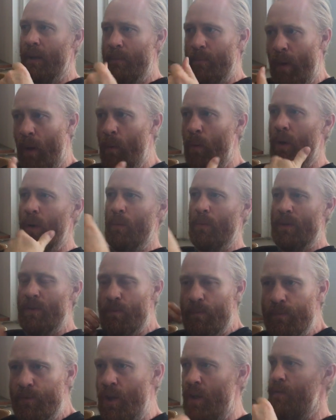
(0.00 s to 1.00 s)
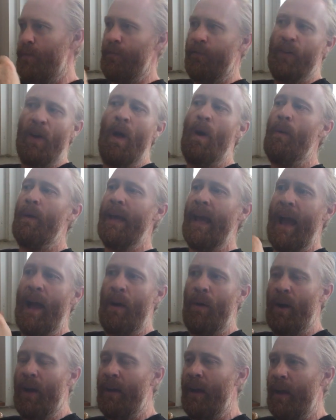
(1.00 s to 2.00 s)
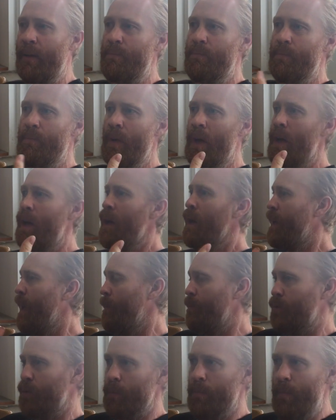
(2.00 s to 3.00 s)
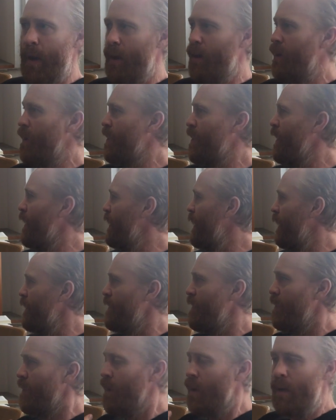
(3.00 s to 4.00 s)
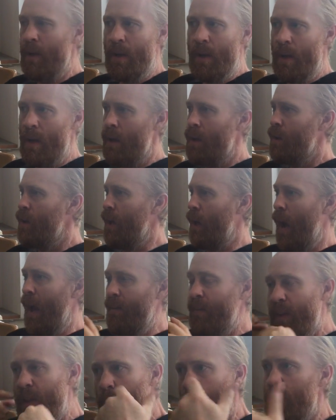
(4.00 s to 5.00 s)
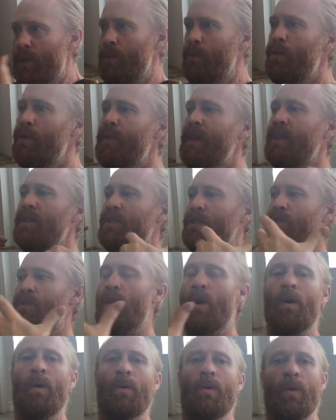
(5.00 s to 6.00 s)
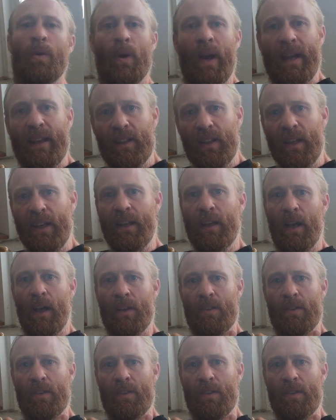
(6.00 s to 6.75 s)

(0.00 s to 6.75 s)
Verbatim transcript: My work was just flowing out, and I came to America, and I, you know everything was moving so quickly.